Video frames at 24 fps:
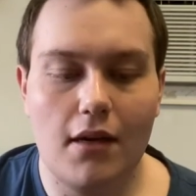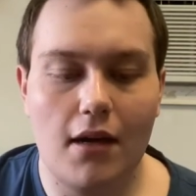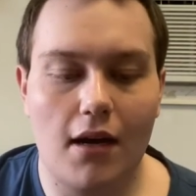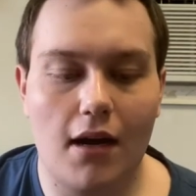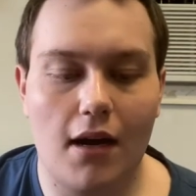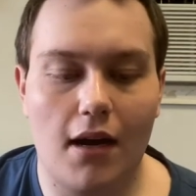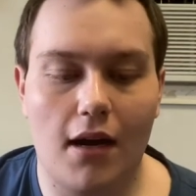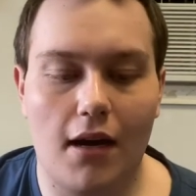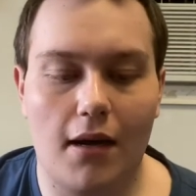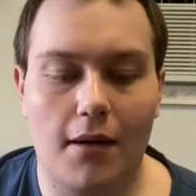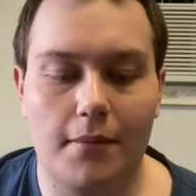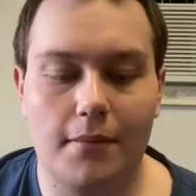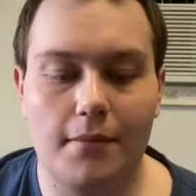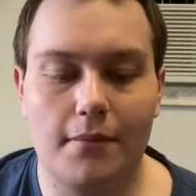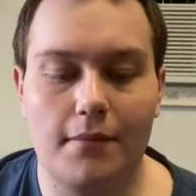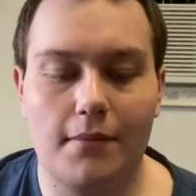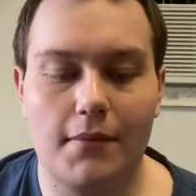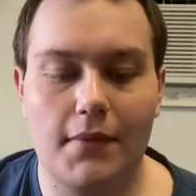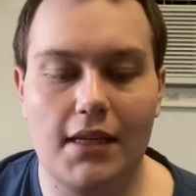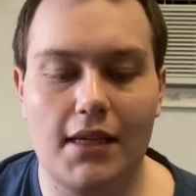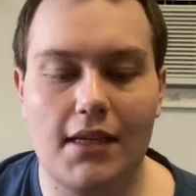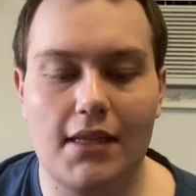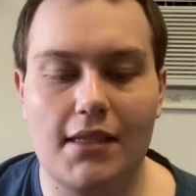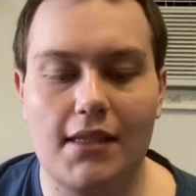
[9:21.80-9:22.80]
Um,
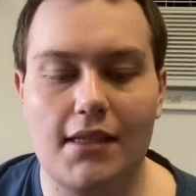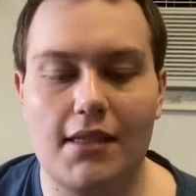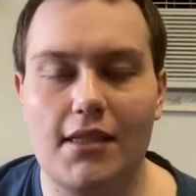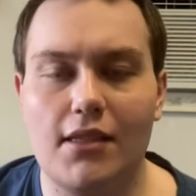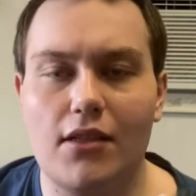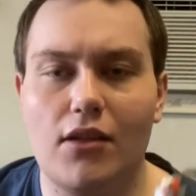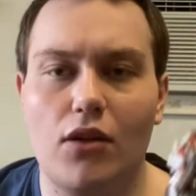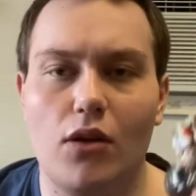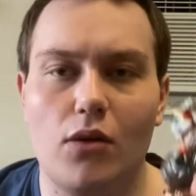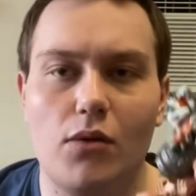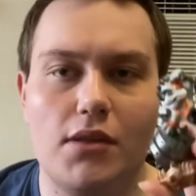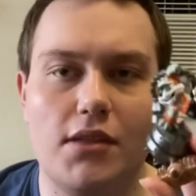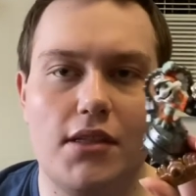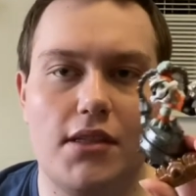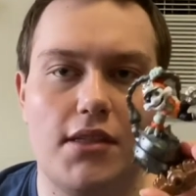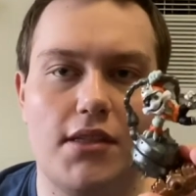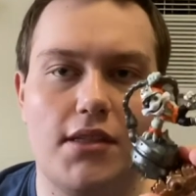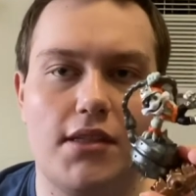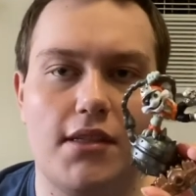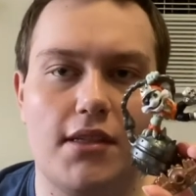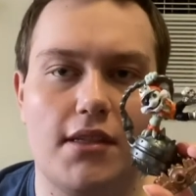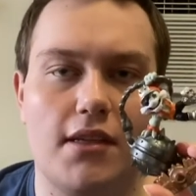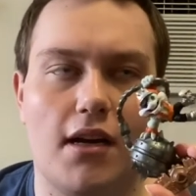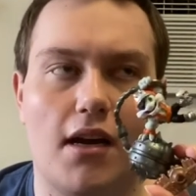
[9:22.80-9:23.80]
because it's the
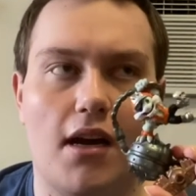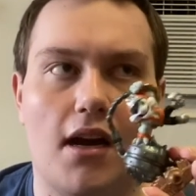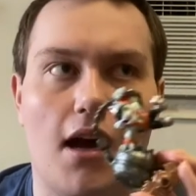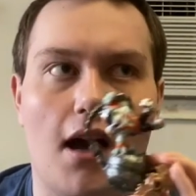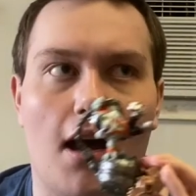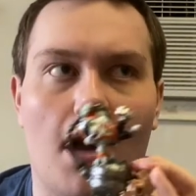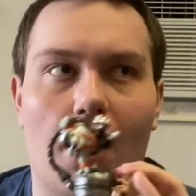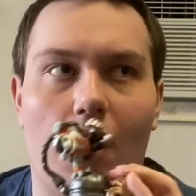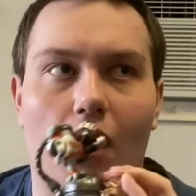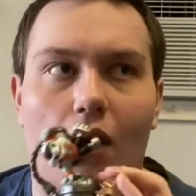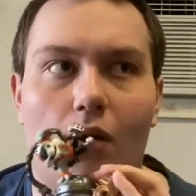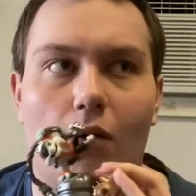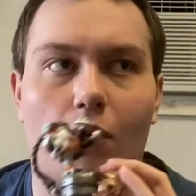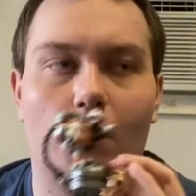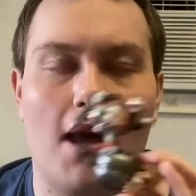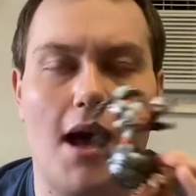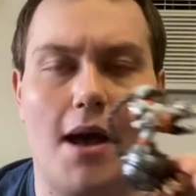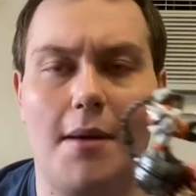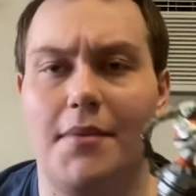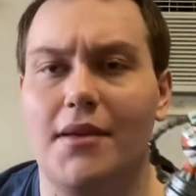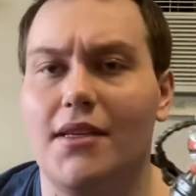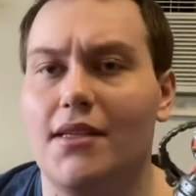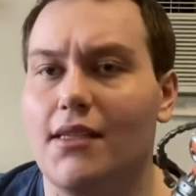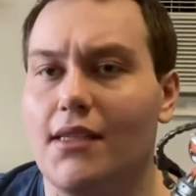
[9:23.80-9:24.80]
closest uh,
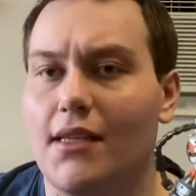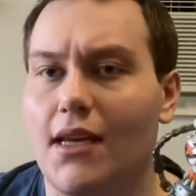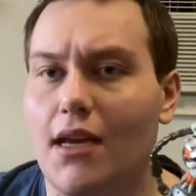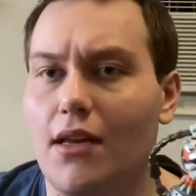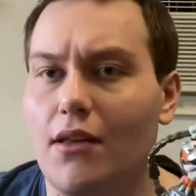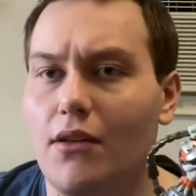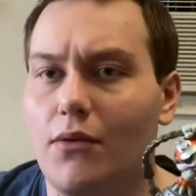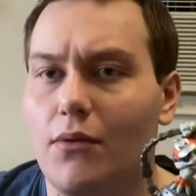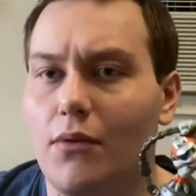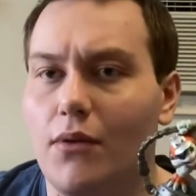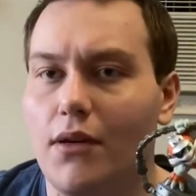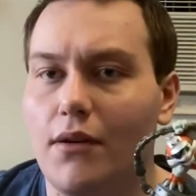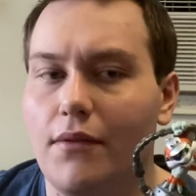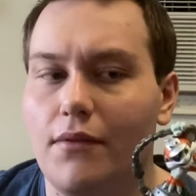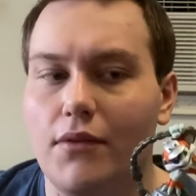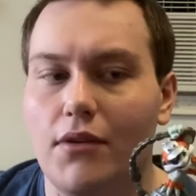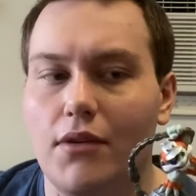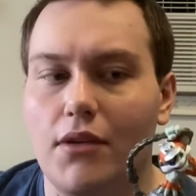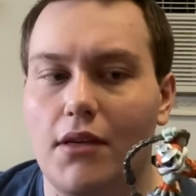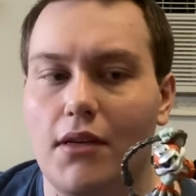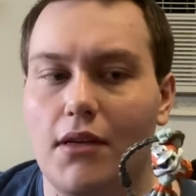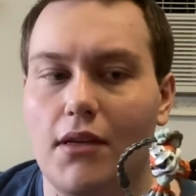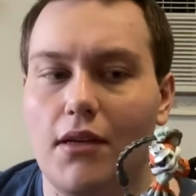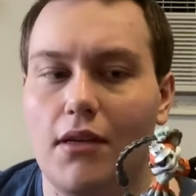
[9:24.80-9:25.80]
rabbit Skylander we're ever
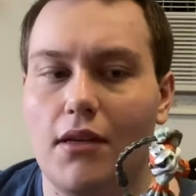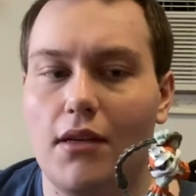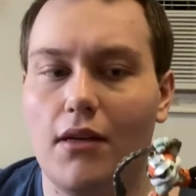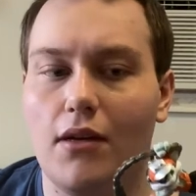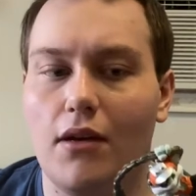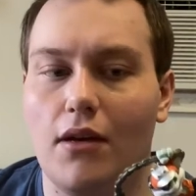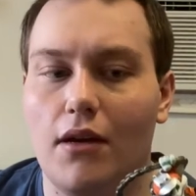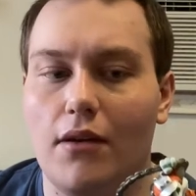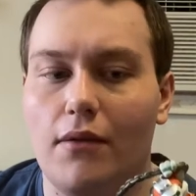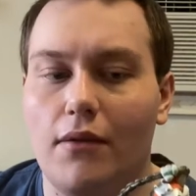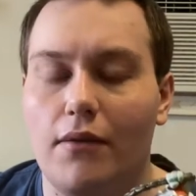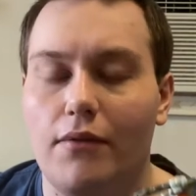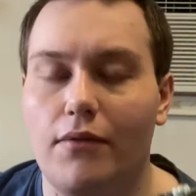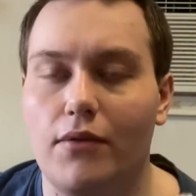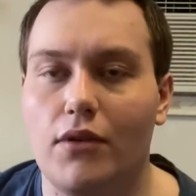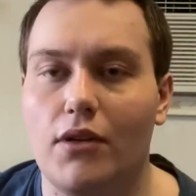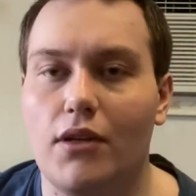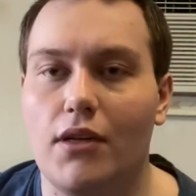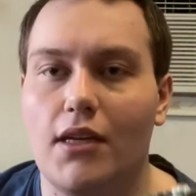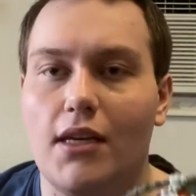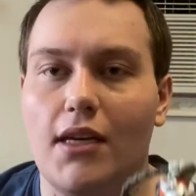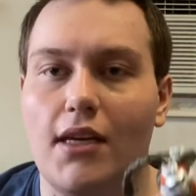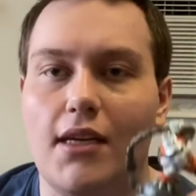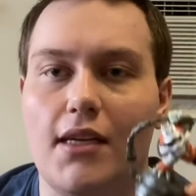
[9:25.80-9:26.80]
gonna get, ever
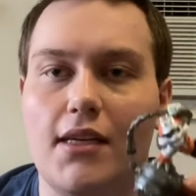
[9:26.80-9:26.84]
gonna get.